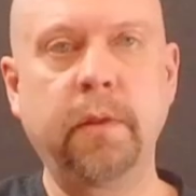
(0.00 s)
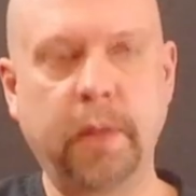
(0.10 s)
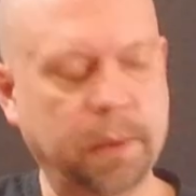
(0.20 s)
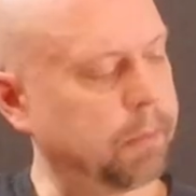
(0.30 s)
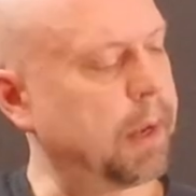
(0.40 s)

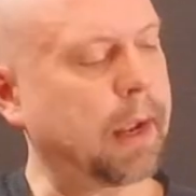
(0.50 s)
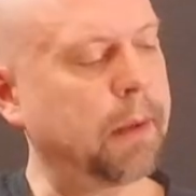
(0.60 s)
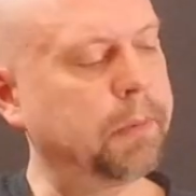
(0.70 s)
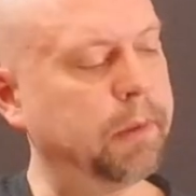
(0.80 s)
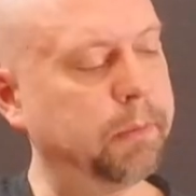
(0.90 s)
Then we're back
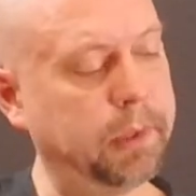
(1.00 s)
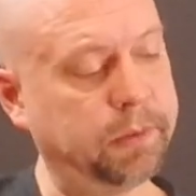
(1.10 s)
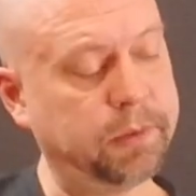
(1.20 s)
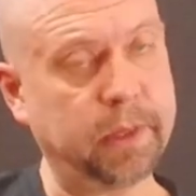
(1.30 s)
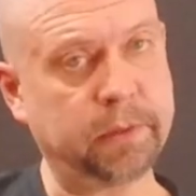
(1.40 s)
up to the
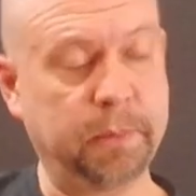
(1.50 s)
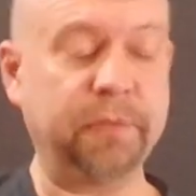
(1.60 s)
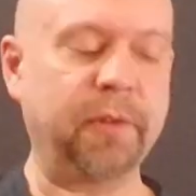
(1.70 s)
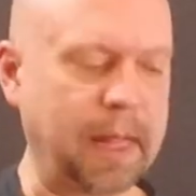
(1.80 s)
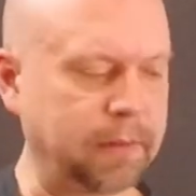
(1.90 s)
B6, B
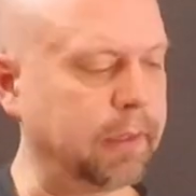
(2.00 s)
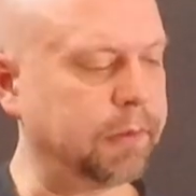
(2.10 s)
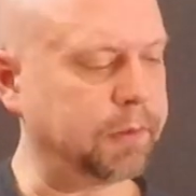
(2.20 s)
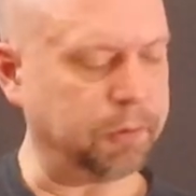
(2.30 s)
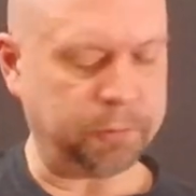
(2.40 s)
flat
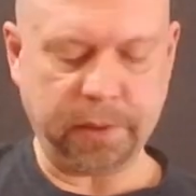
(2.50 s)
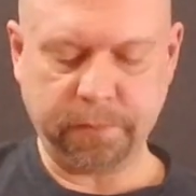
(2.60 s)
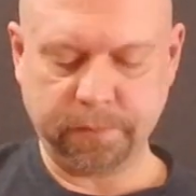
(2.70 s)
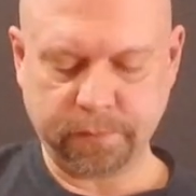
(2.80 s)
6, excuse me,